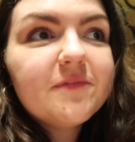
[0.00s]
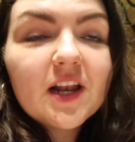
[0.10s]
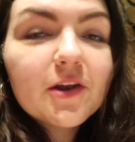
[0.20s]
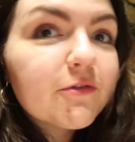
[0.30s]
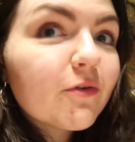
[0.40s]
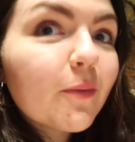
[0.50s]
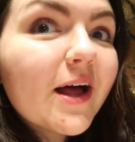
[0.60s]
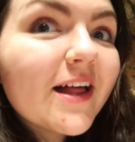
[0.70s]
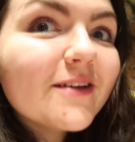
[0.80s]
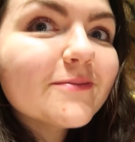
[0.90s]
feeling
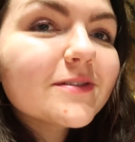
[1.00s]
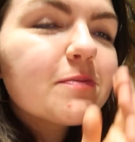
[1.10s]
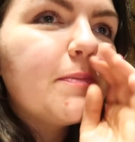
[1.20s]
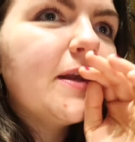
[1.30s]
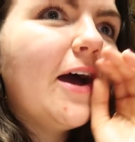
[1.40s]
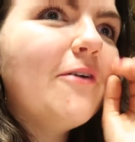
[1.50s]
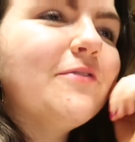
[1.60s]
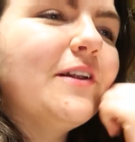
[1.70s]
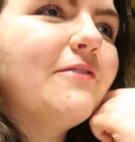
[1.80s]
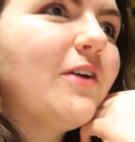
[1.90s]
overwhelmed, but now
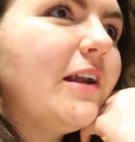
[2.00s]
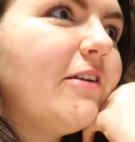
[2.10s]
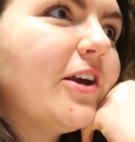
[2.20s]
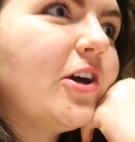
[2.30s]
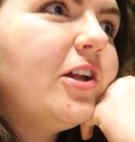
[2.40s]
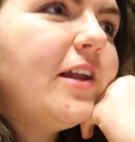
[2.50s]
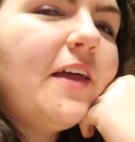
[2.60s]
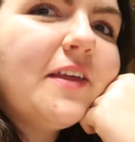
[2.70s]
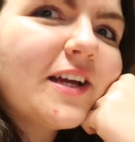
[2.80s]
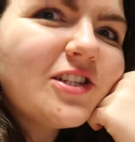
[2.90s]
I'm feeling really, really good.
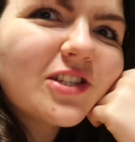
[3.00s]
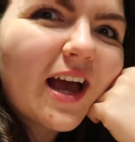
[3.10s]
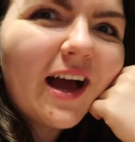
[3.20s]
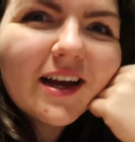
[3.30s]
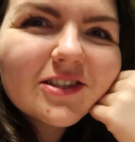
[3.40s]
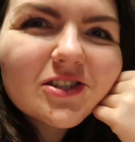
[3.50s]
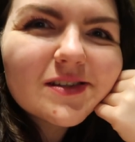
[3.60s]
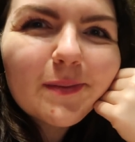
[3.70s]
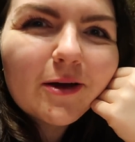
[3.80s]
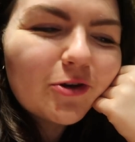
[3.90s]
I think I just get
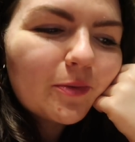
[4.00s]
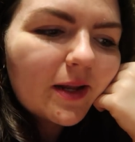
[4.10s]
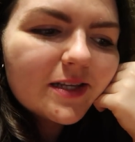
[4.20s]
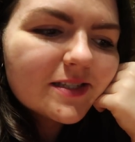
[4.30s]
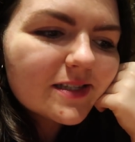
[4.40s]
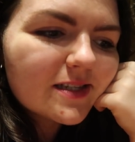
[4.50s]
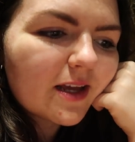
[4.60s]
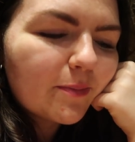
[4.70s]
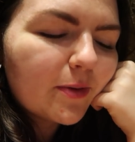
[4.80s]
anxious about new places, like,